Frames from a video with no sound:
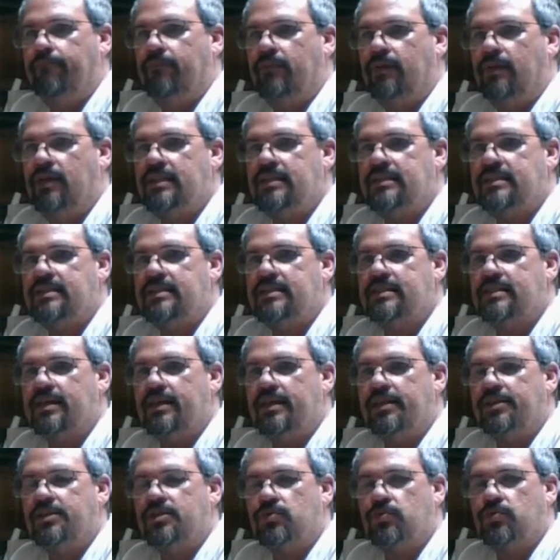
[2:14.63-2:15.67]

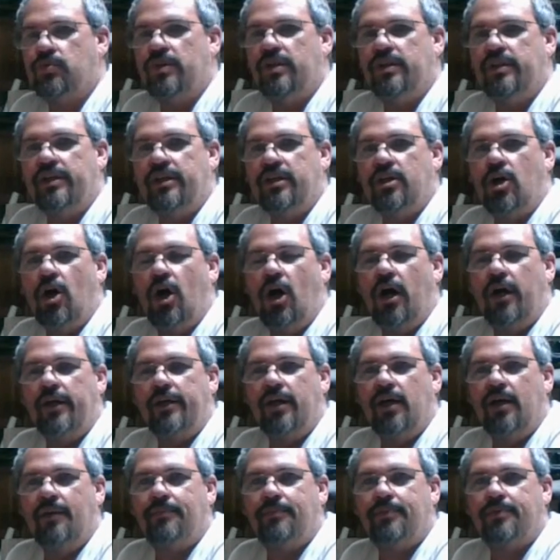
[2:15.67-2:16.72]
It's really gone
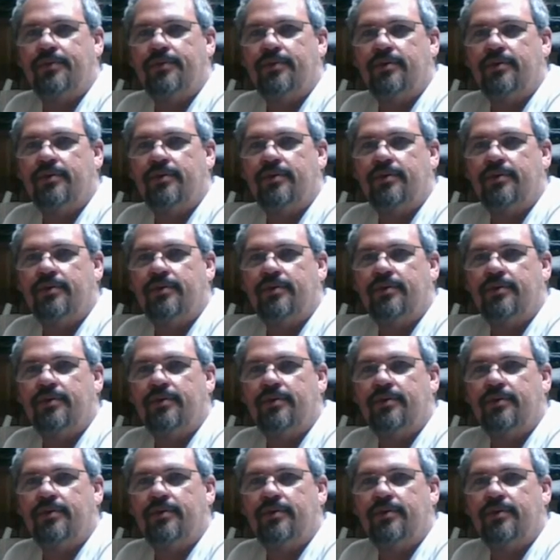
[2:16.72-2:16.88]
up